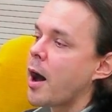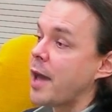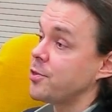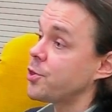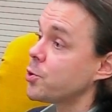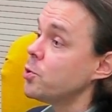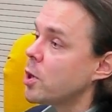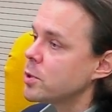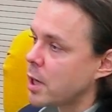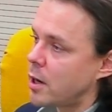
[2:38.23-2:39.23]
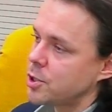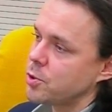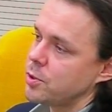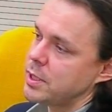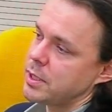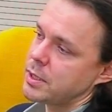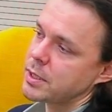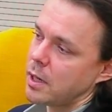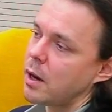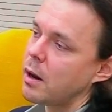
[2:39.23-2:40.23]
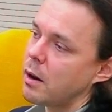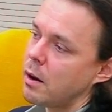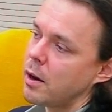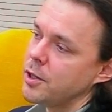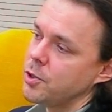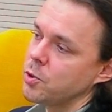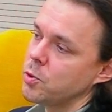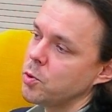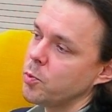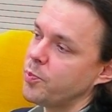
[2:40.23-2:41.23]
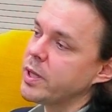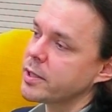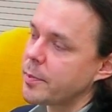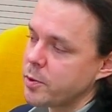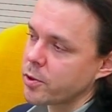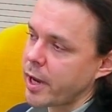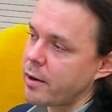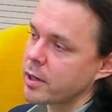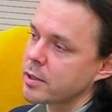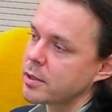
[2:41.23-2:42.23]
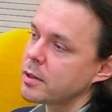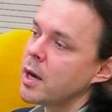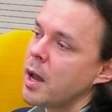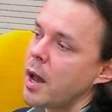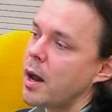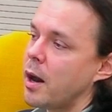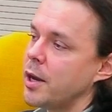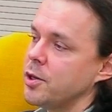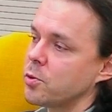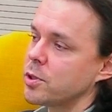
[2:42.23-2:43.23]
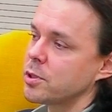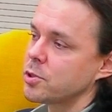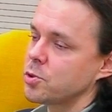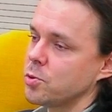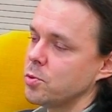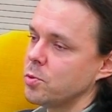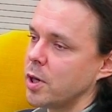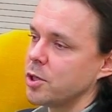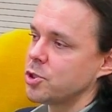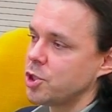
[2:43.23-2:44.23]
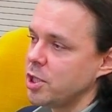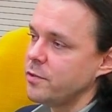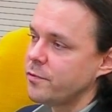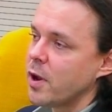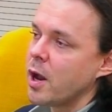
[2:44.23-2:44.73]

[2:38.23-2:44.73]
and through those hard choices you build up your character in order to achieve,